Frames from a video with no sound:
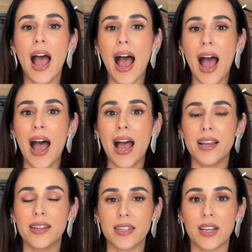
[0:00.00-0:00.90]

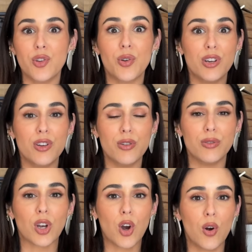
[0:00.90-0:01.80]
And you can use
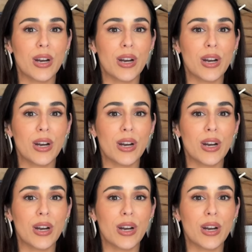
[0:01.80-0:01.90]
code